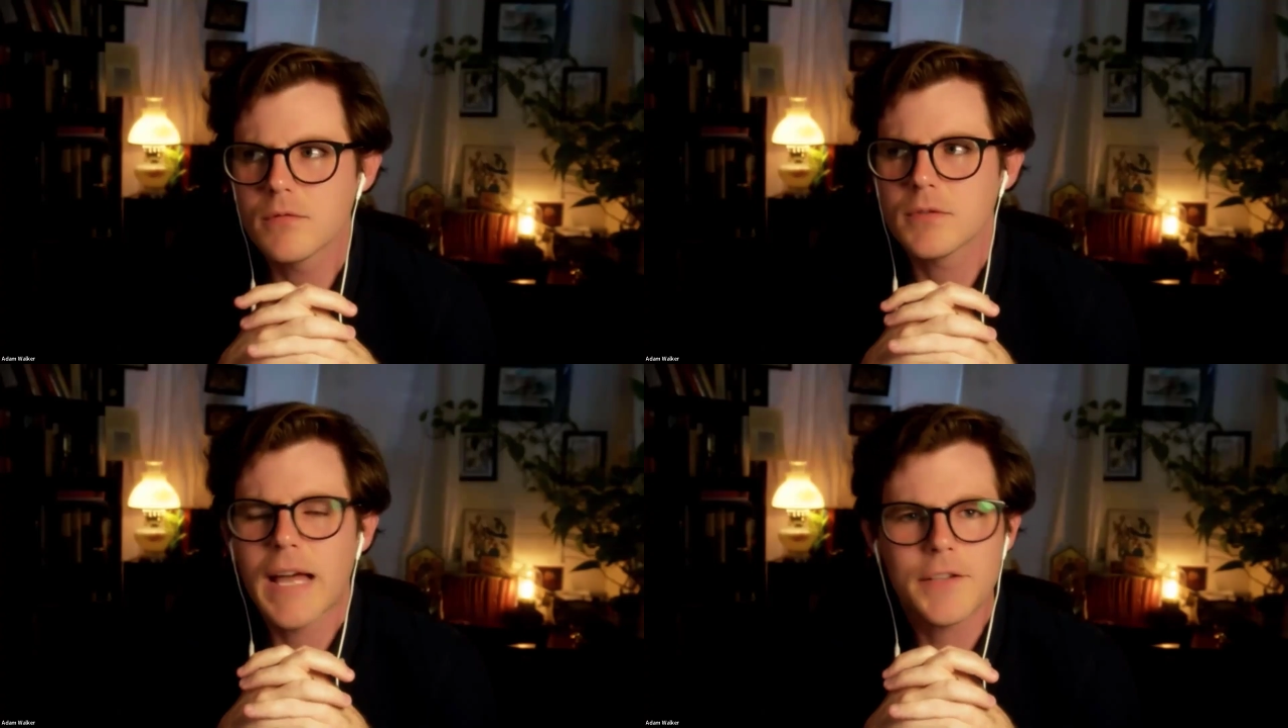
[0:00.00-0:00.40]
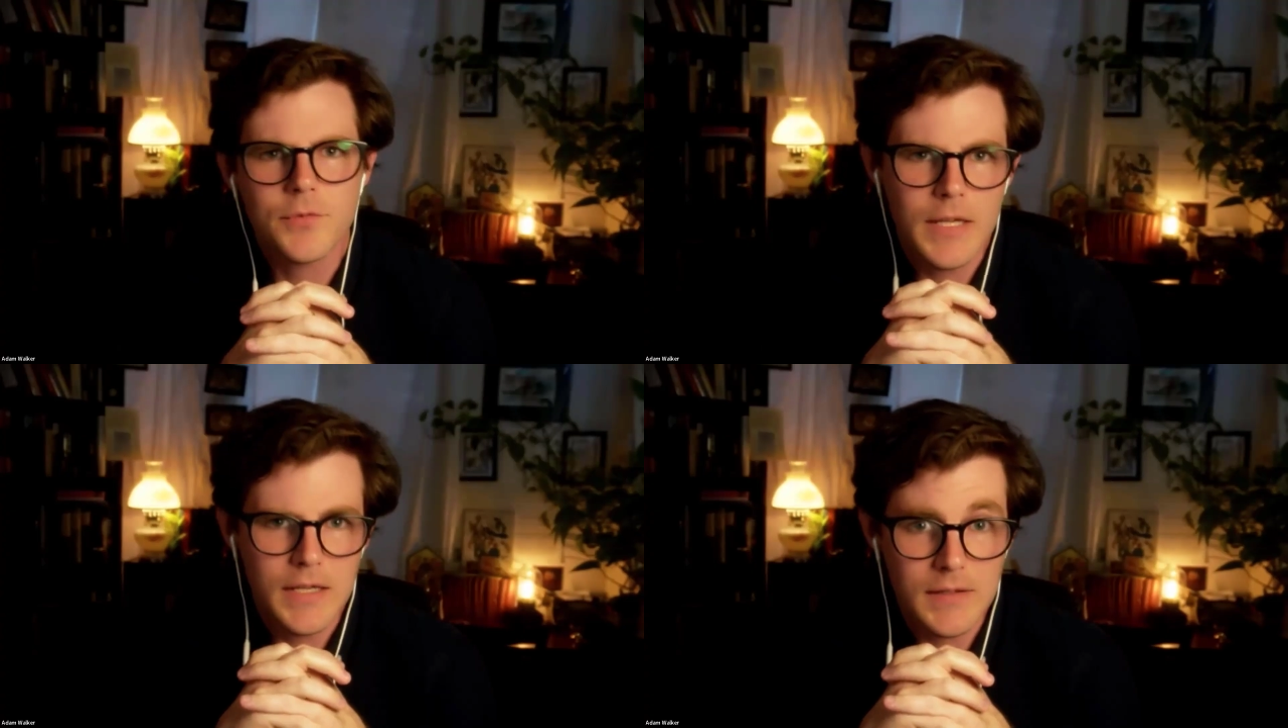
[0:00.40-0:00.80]
last
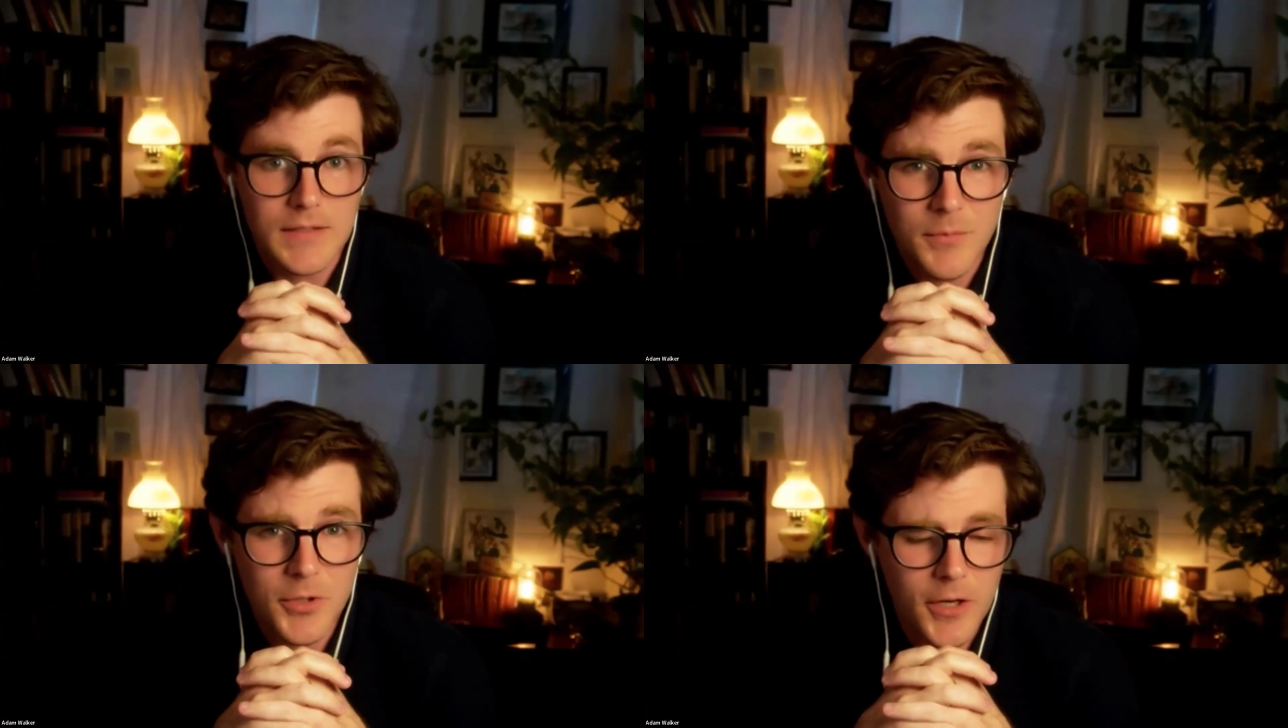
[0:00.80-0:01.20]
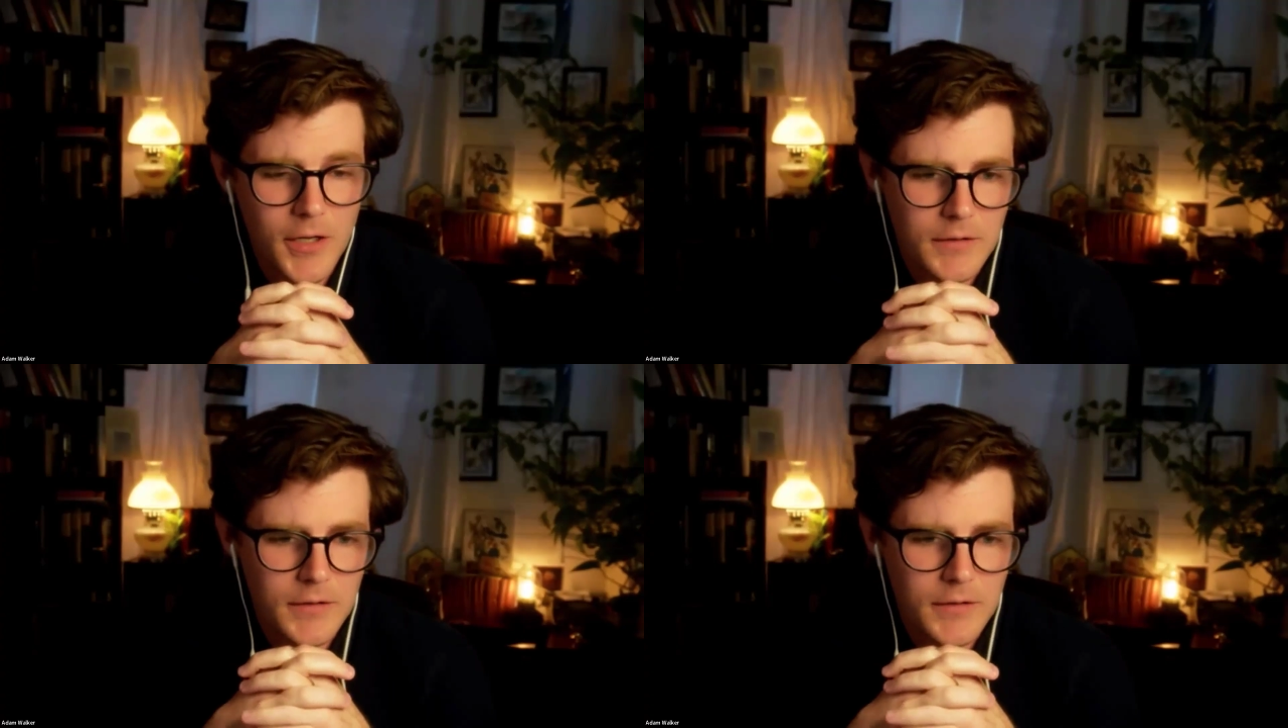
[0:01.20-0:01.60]
week in
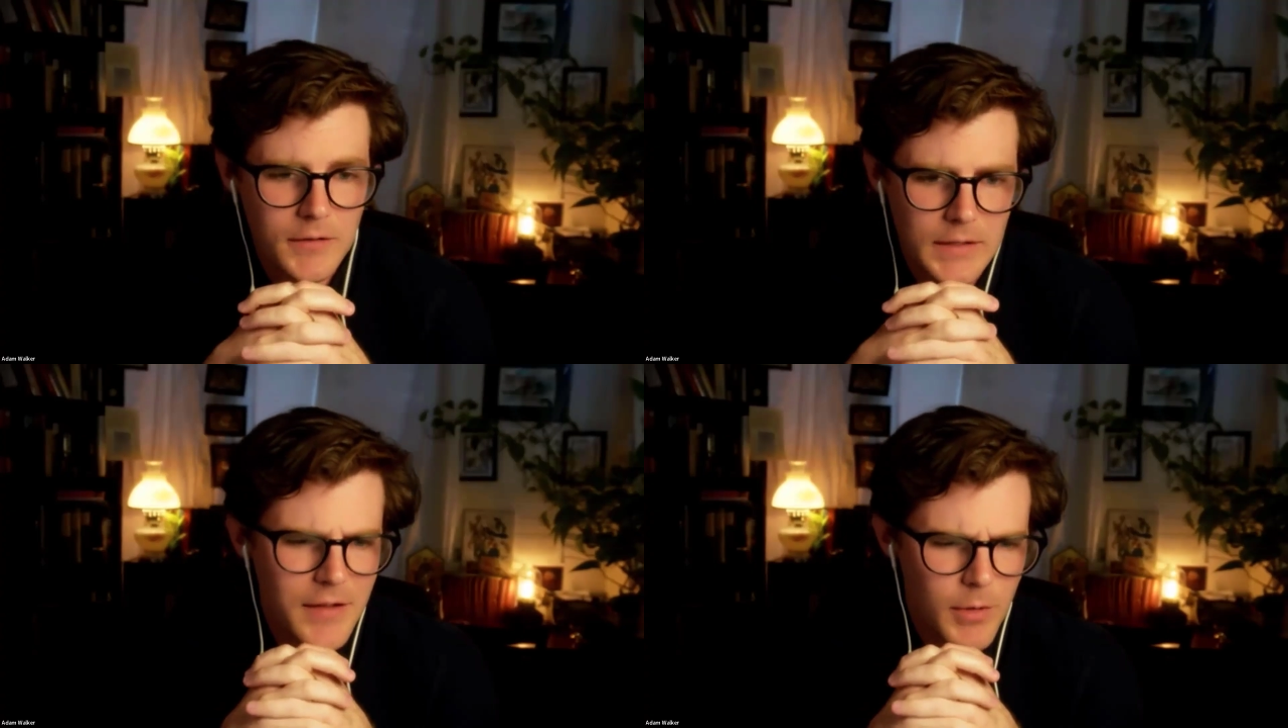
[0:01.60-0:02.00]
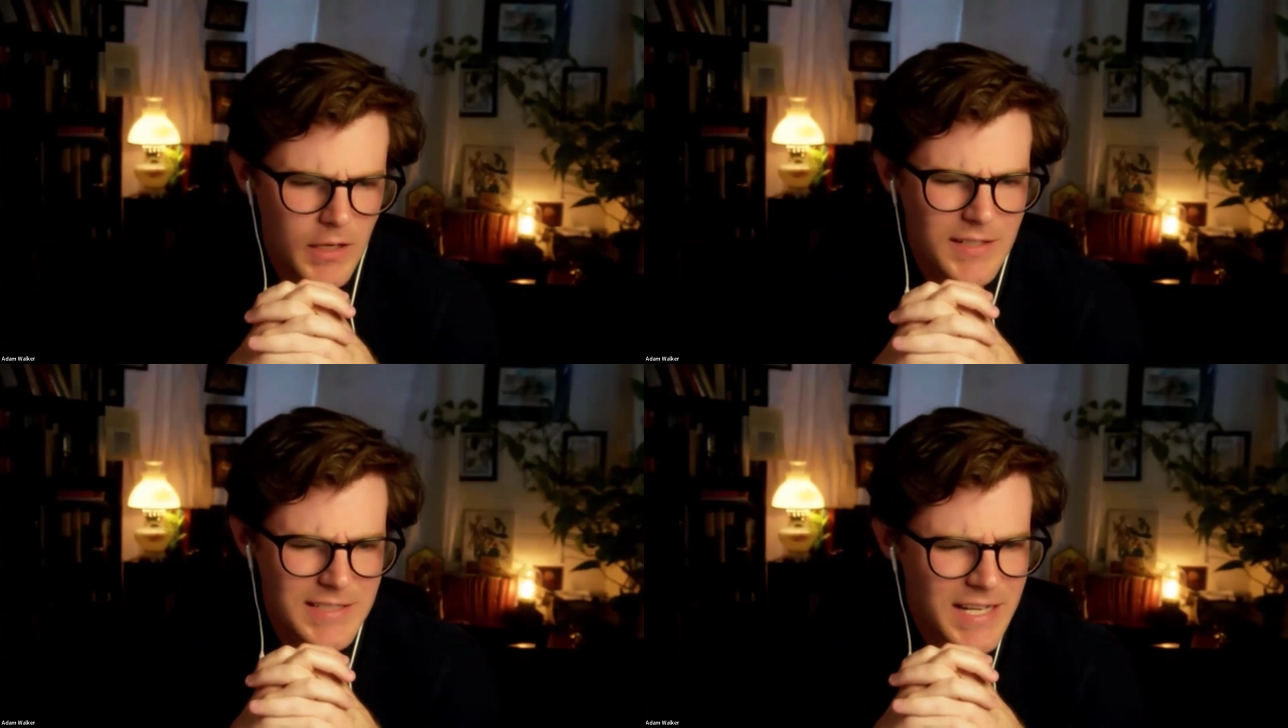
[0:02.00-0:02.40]
seminar, that
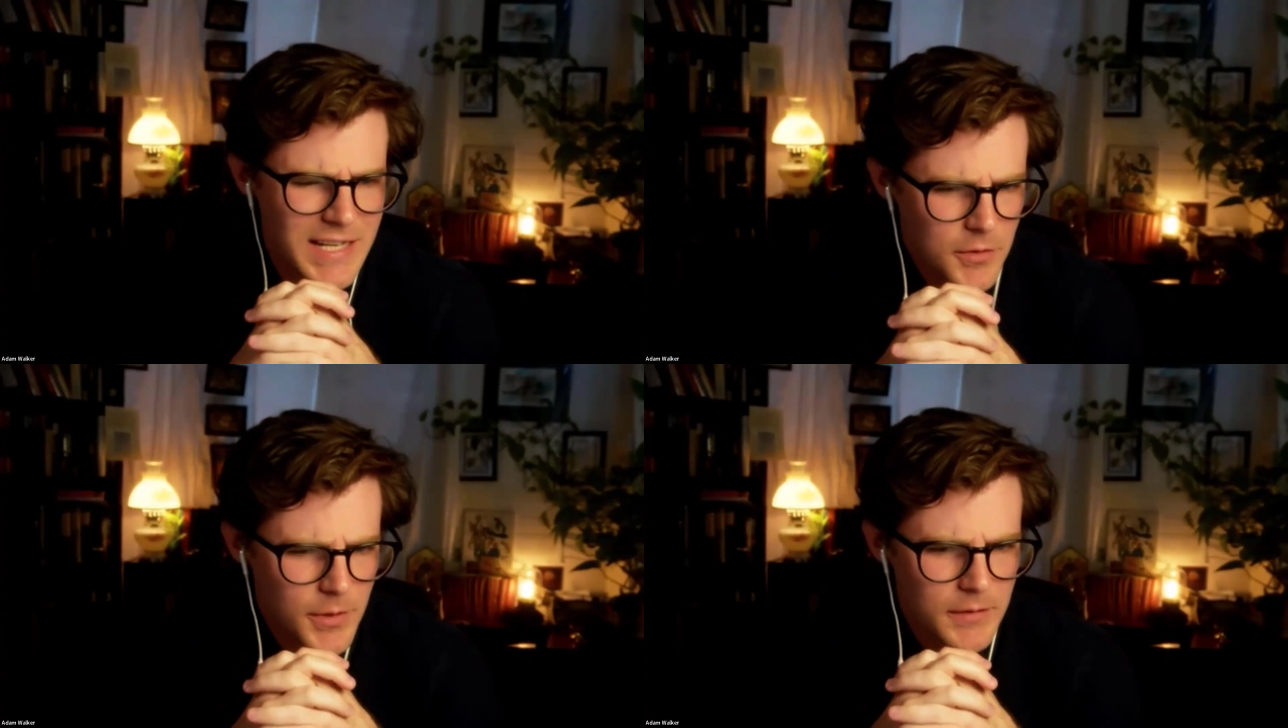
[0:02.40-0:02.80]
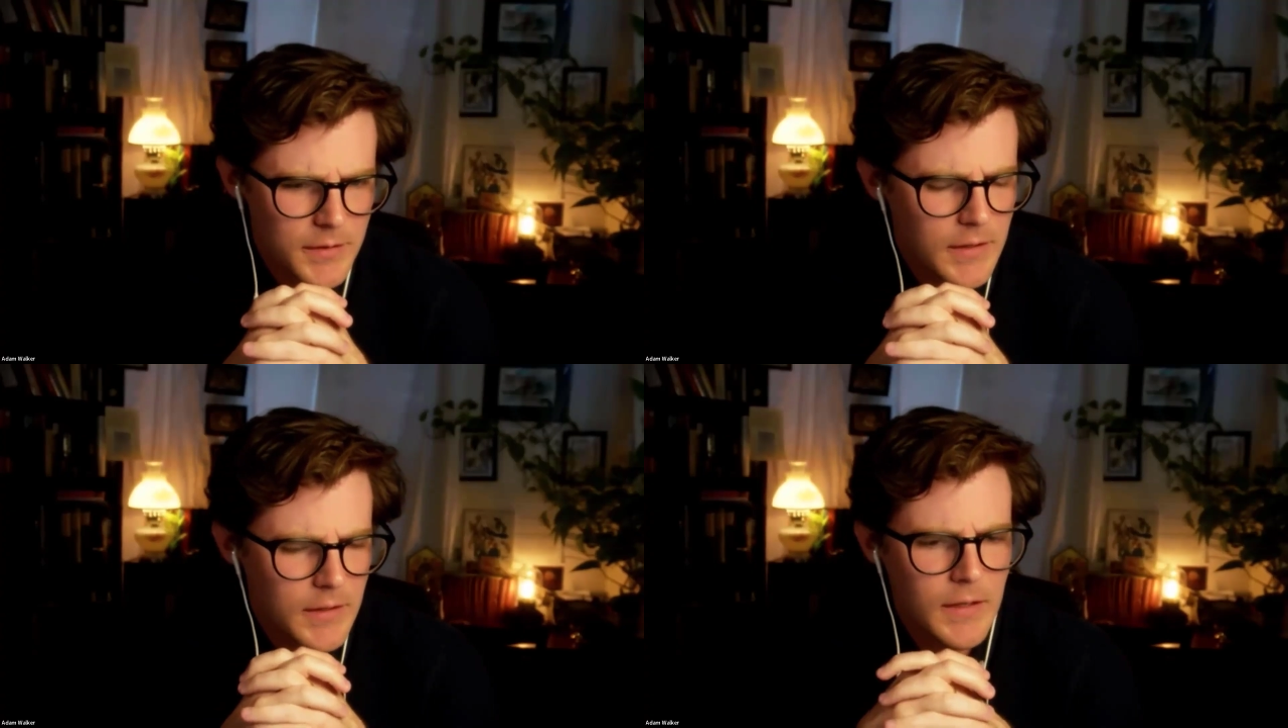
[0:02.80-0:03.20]
we can continue it